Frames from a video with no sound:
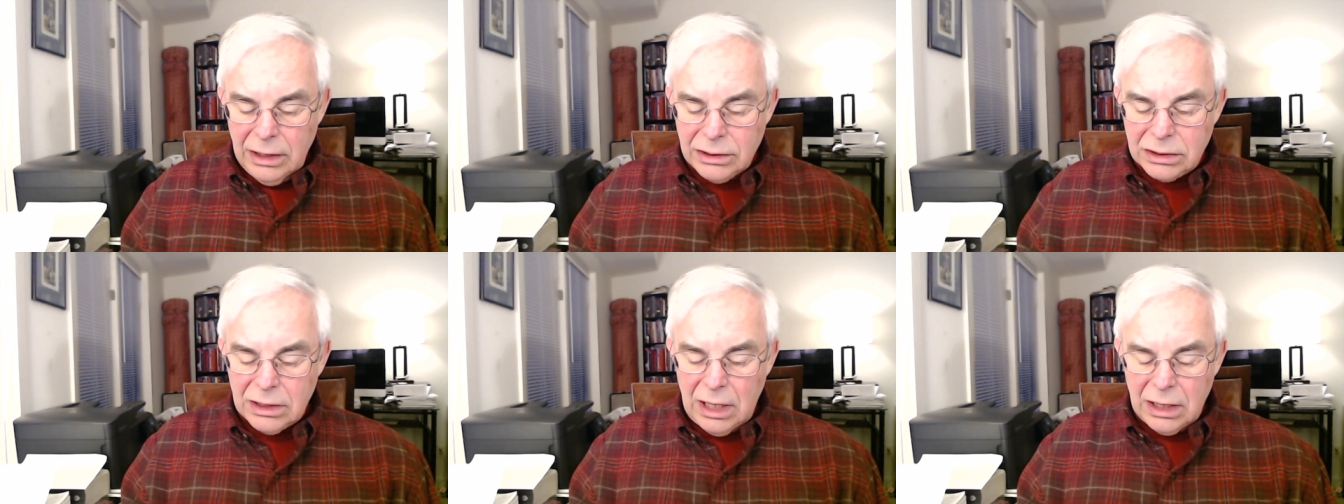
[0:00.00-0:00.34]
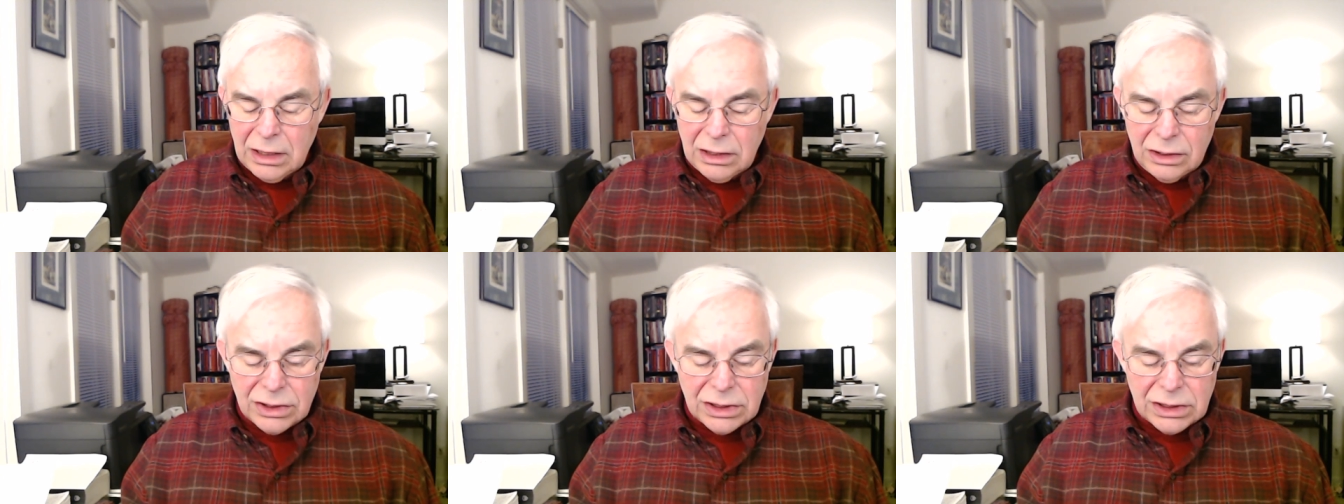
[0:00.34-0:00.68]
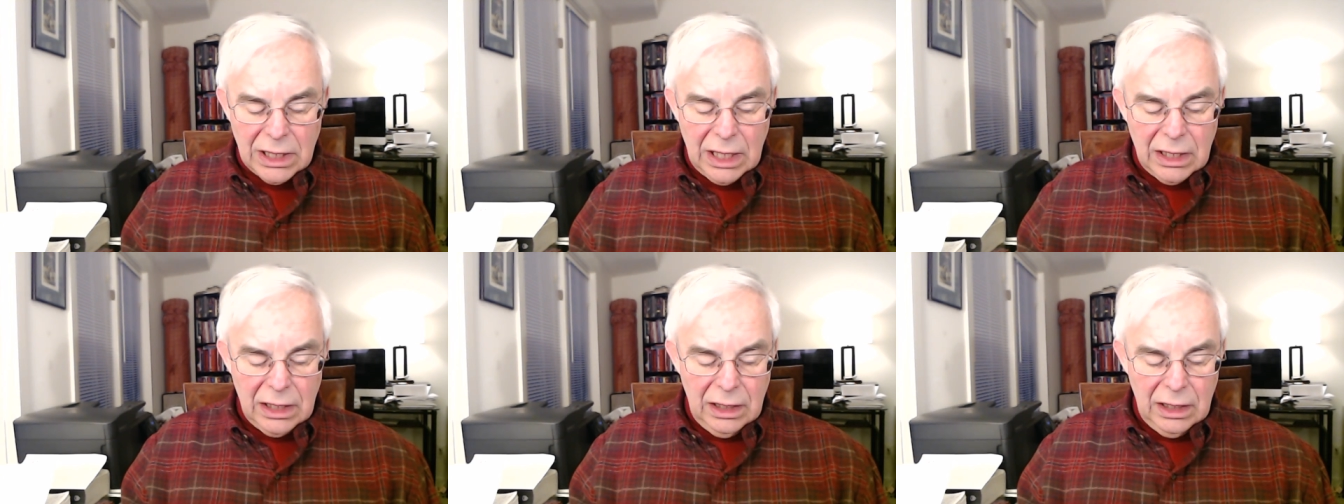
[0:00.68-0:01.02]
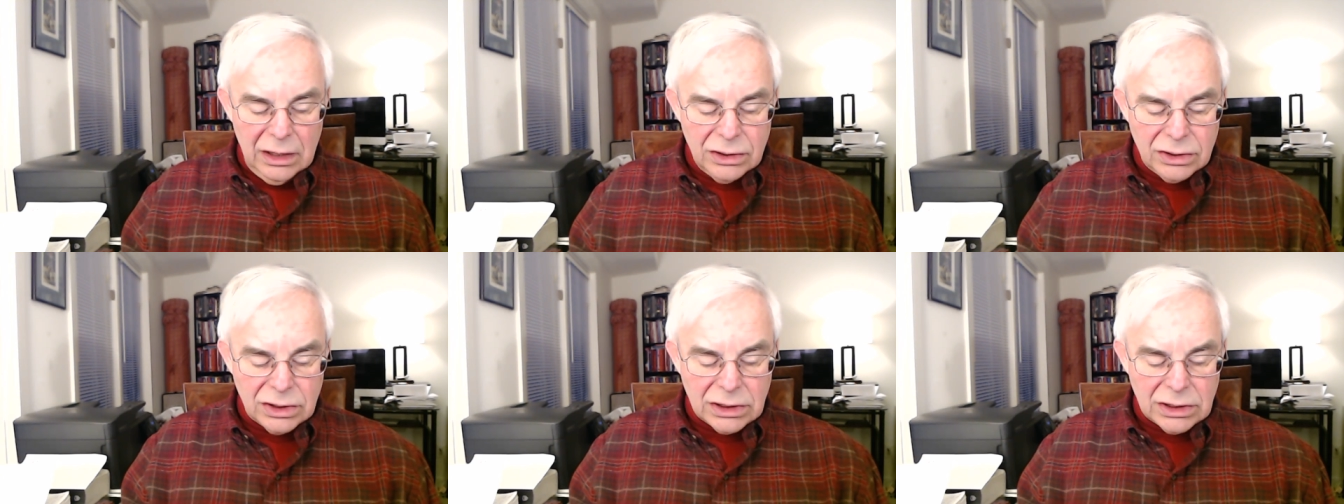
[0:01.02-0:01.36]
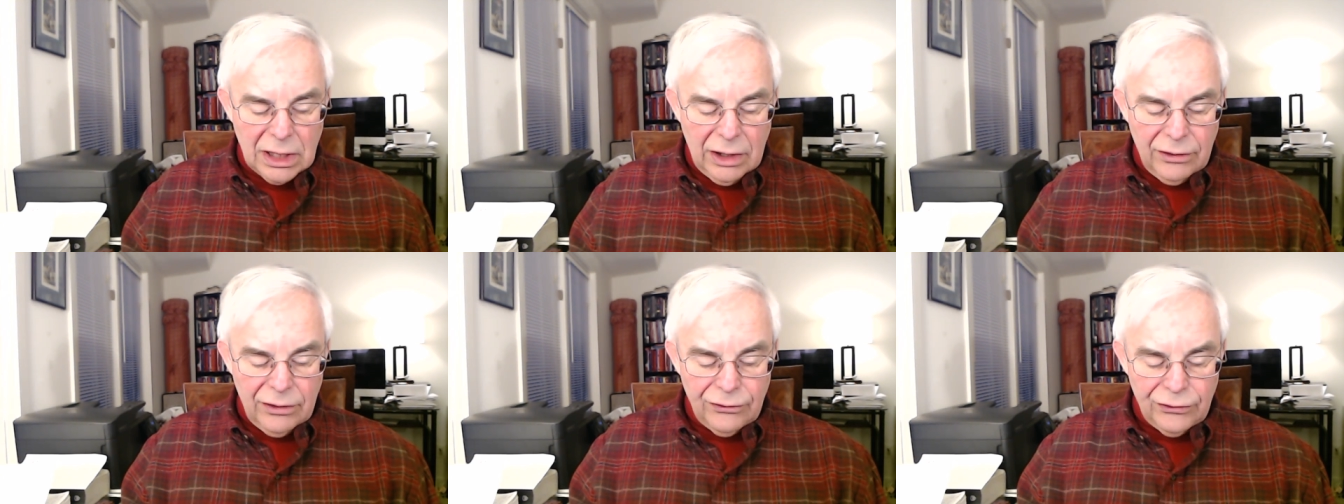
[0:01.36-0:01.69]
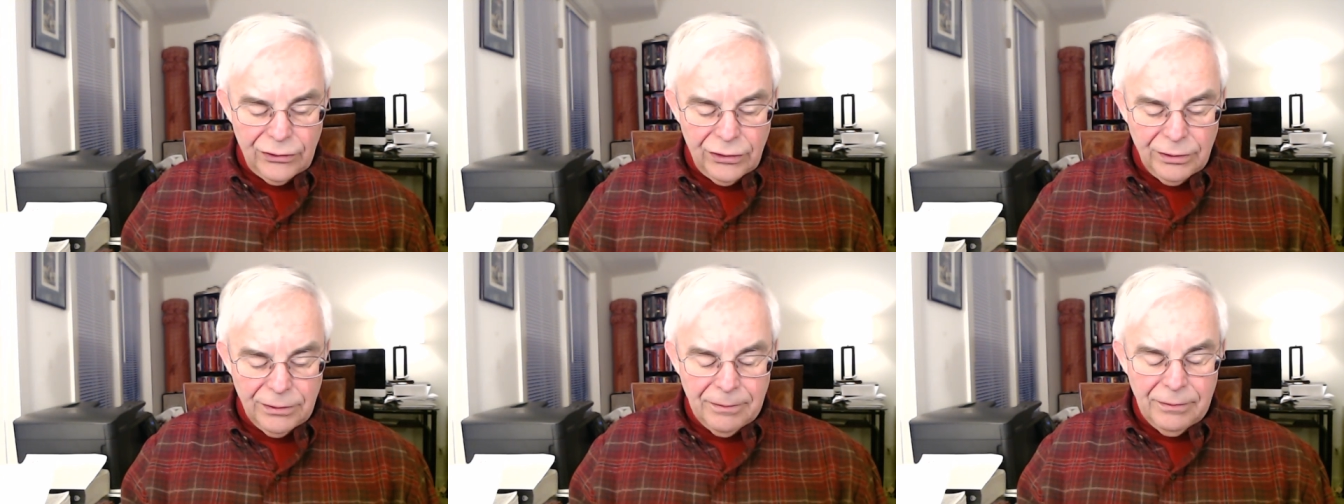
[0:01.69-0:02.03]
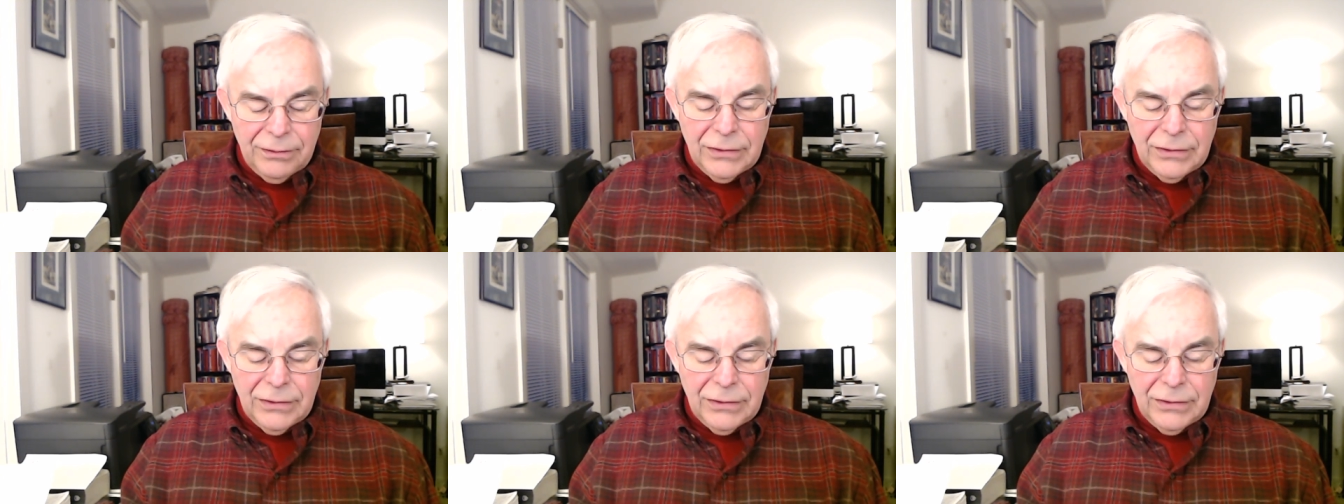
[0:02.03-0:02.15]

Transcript: is like the psyche itself.